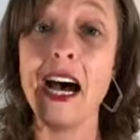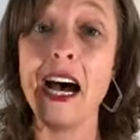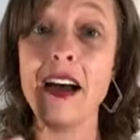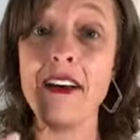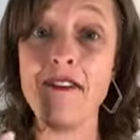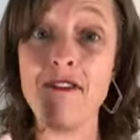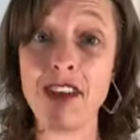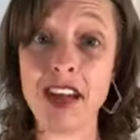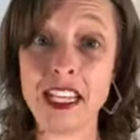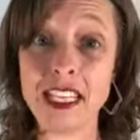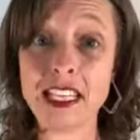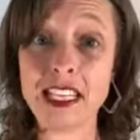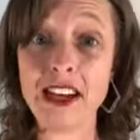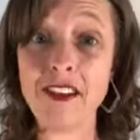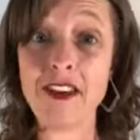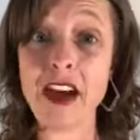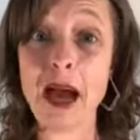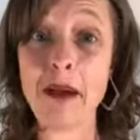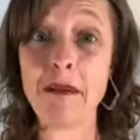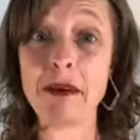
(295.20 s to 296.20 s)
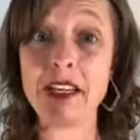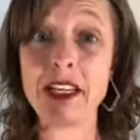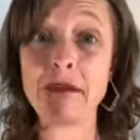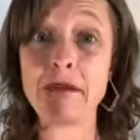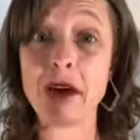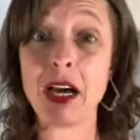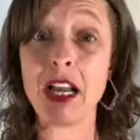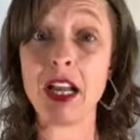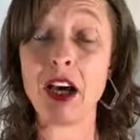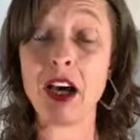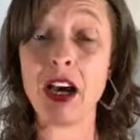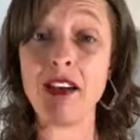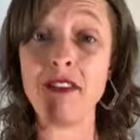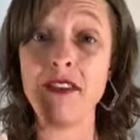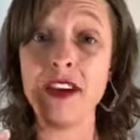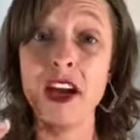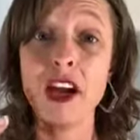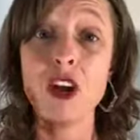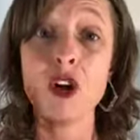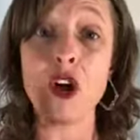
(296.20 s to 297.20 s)
events that have happened in my life,
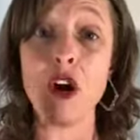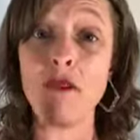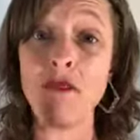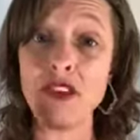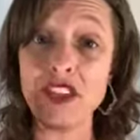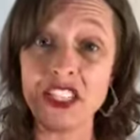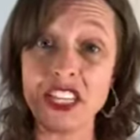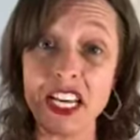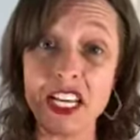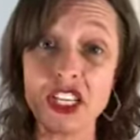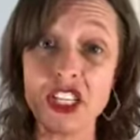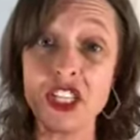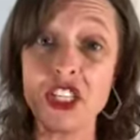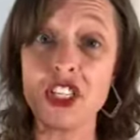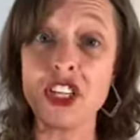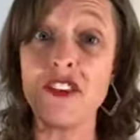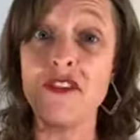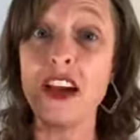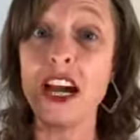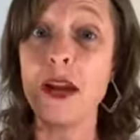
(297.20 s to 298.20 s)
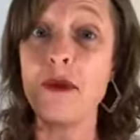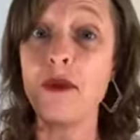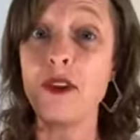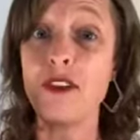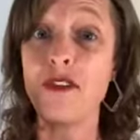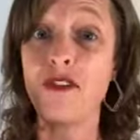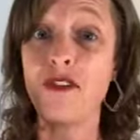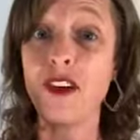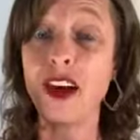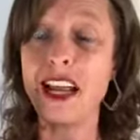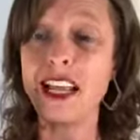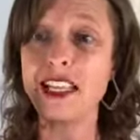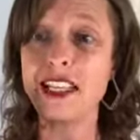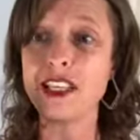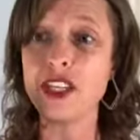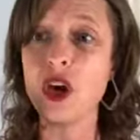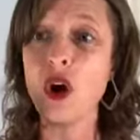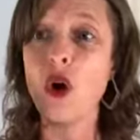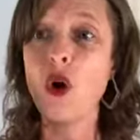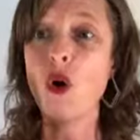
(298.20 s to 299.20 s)
conversations I've had with friends,
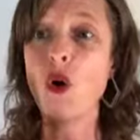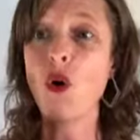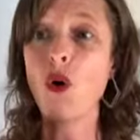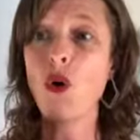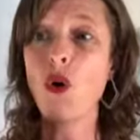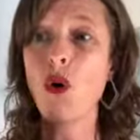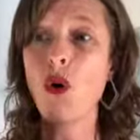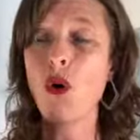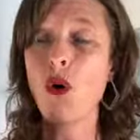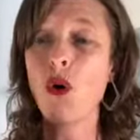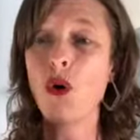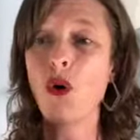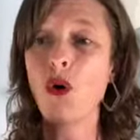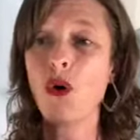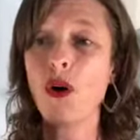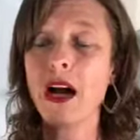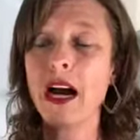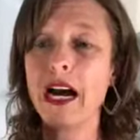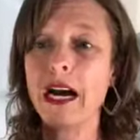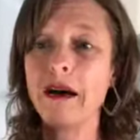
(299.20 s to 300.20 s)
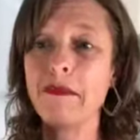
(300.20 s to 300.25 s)
or